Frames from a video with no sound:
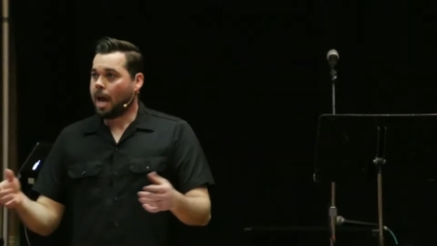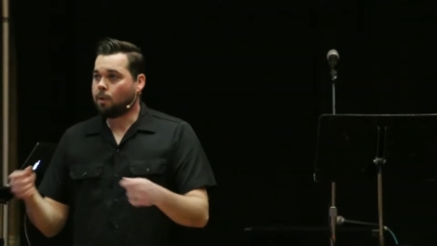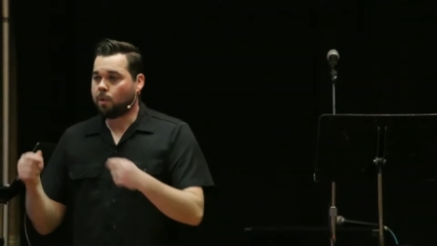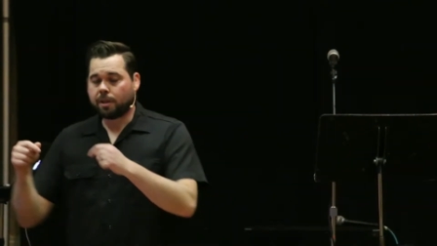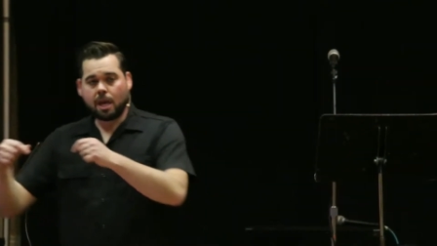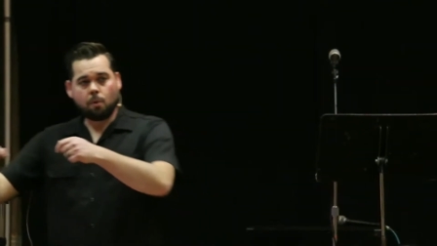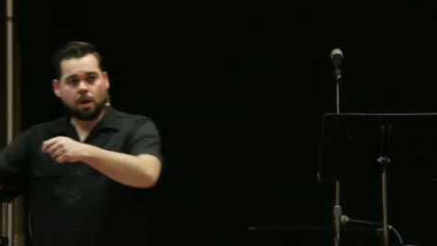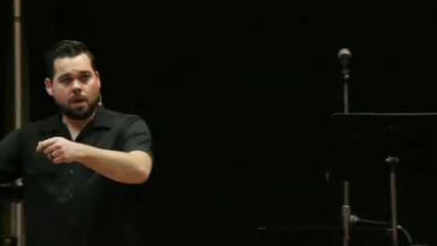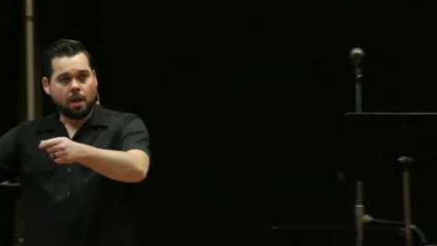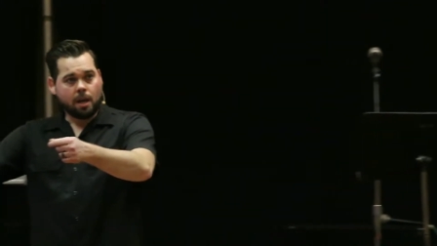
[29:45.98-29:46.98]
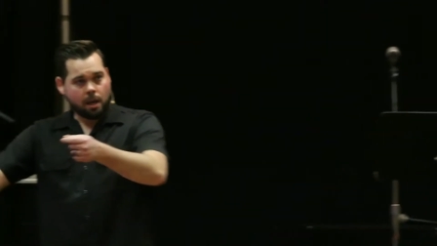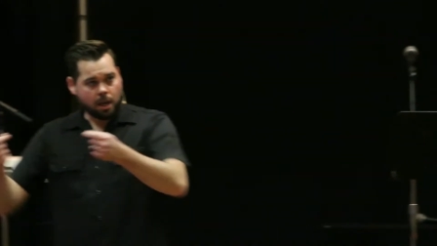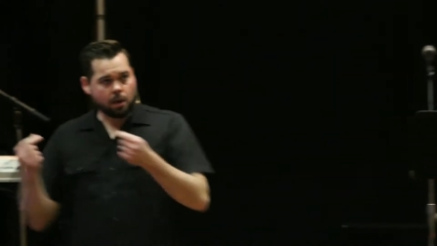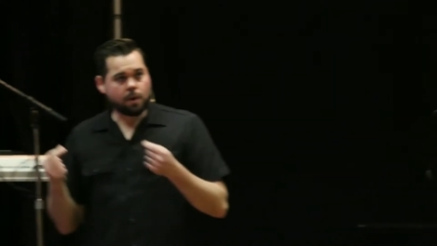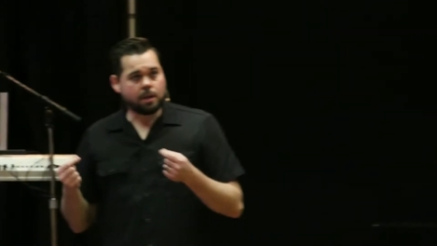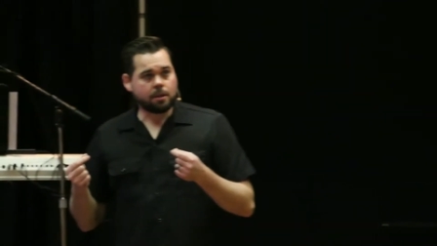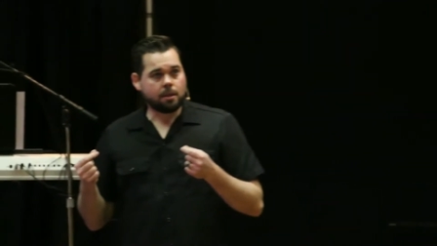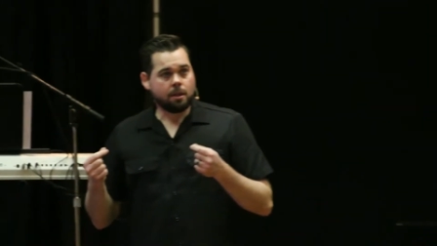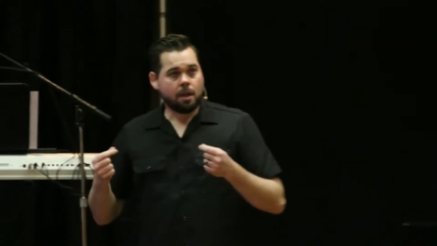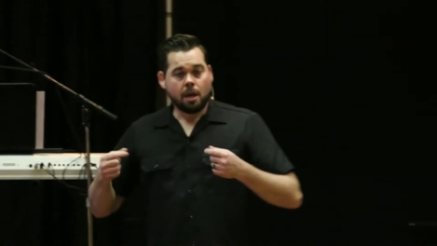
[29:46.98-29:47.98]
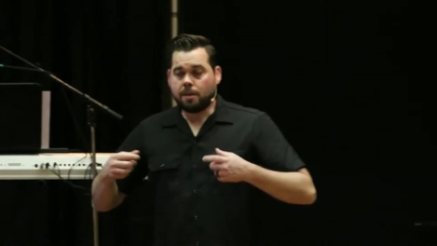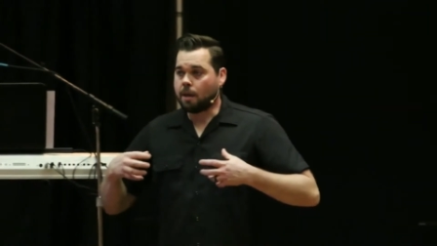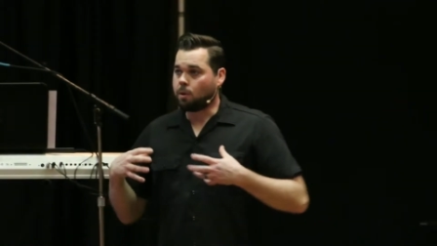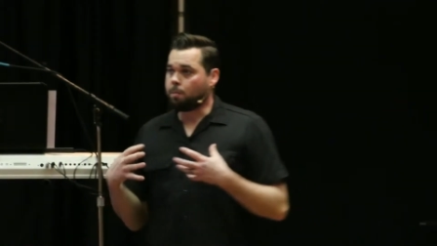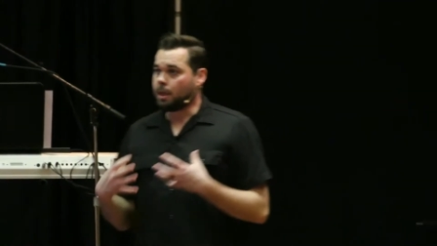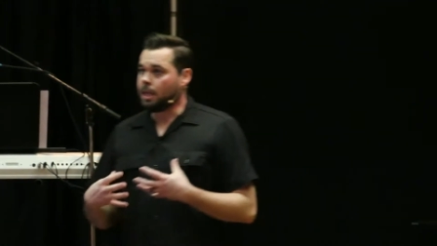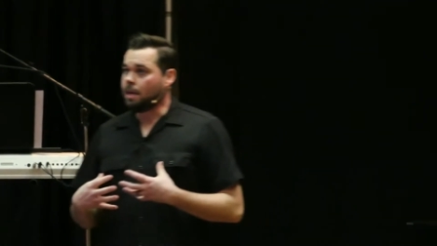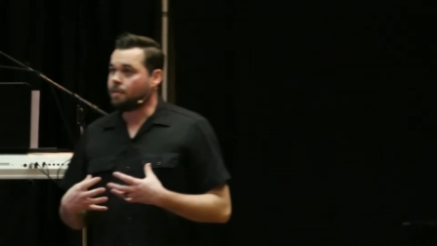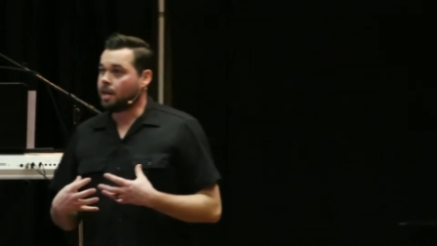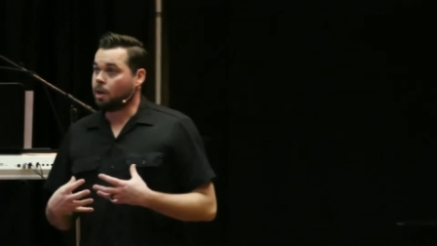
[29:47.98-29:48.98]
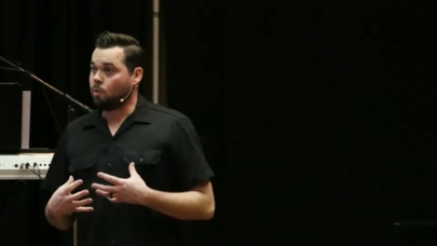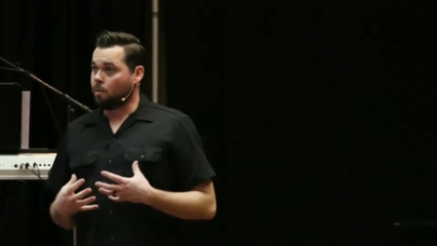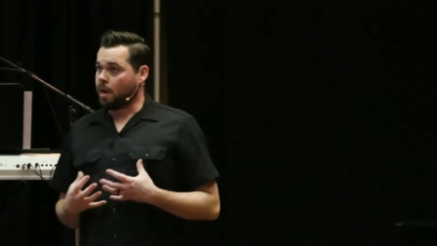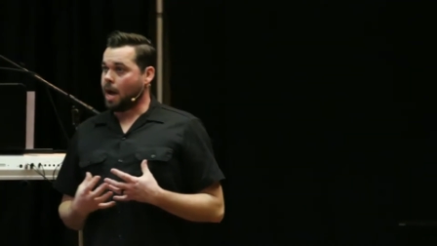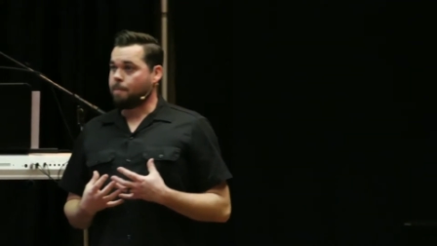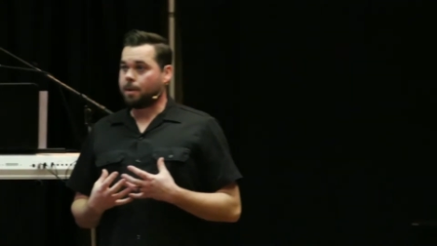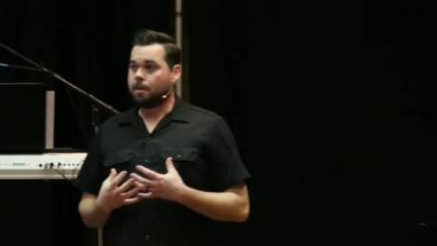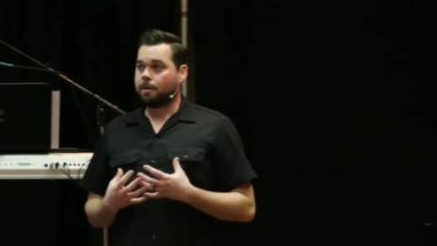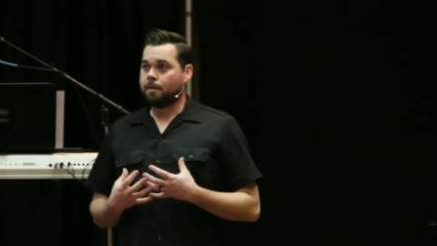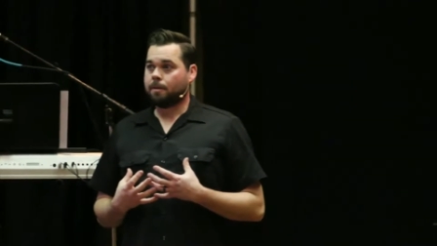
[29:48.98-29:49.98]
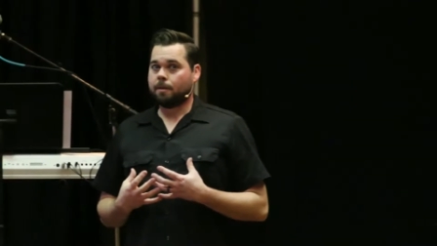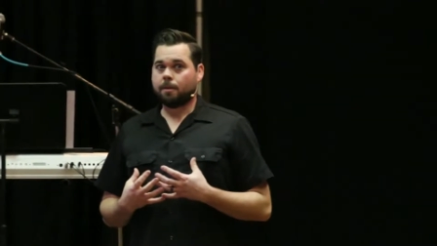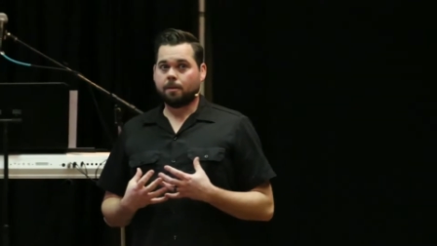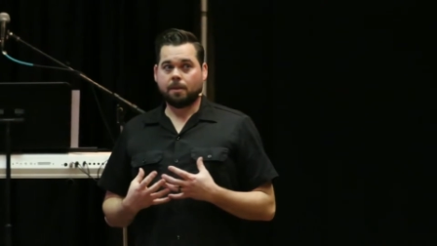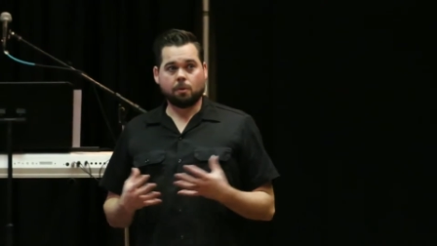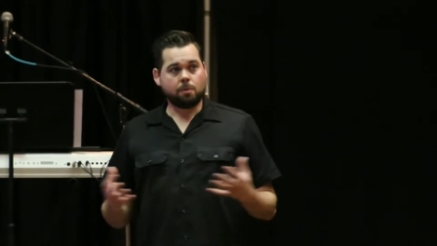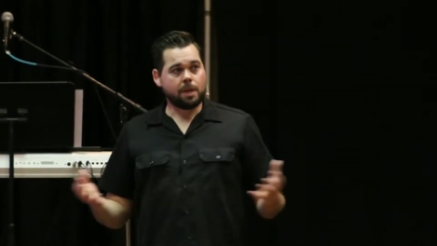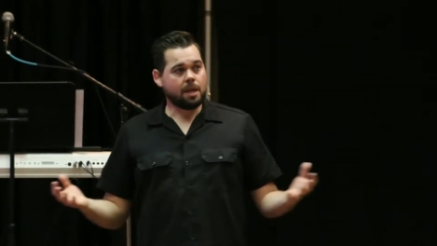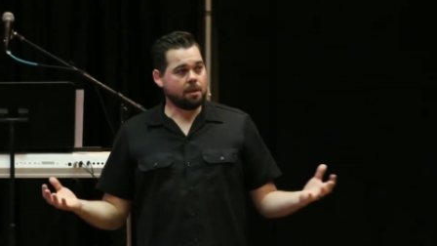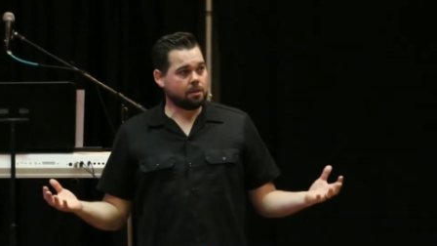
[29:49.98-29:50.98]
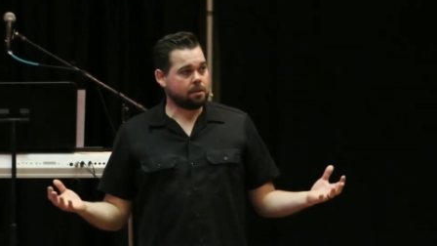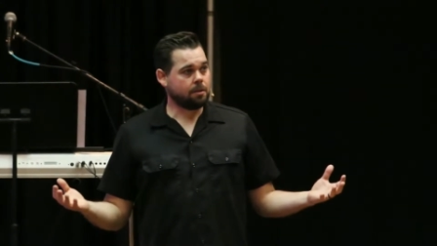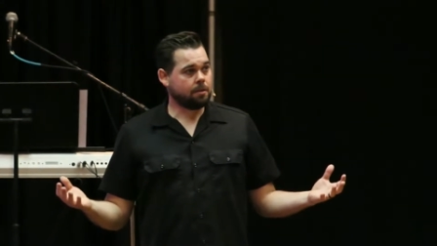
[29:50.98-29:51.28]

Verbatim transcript: And when they would hear it, they would believe it, and what would happen? They would be healed.